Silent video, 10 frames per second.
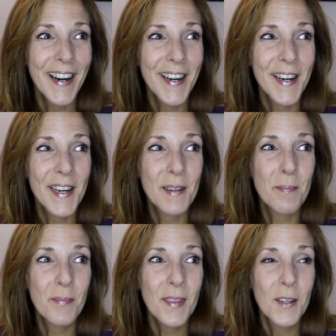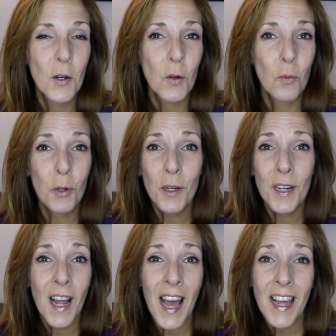Um, we're
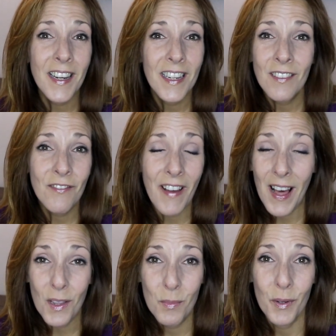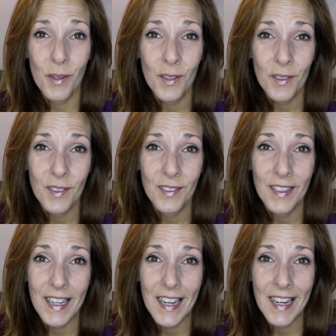not infallible.
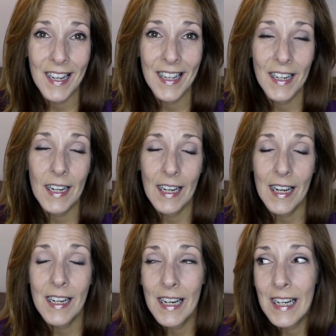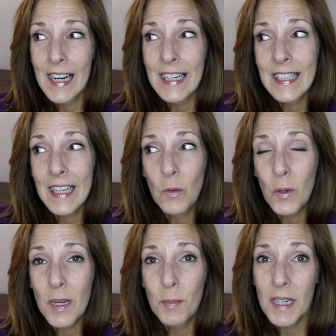And, and, and I say
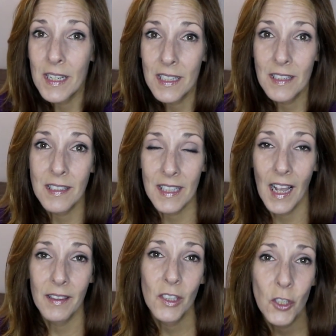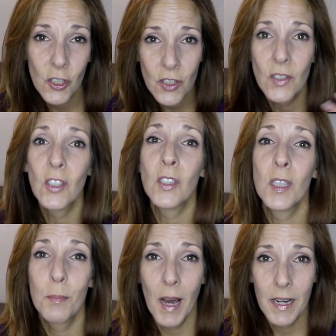we because the Catholic Church is just
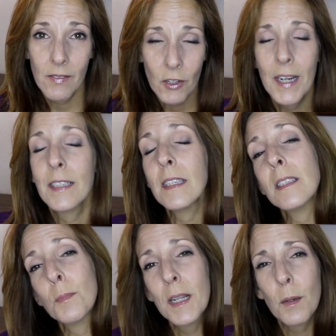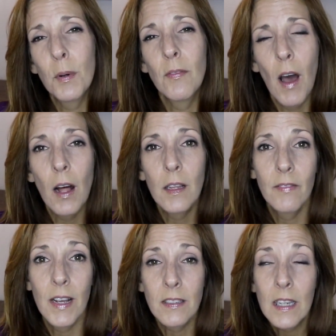the body of Christ. It's made up of all
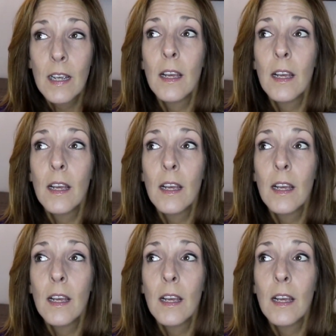of us,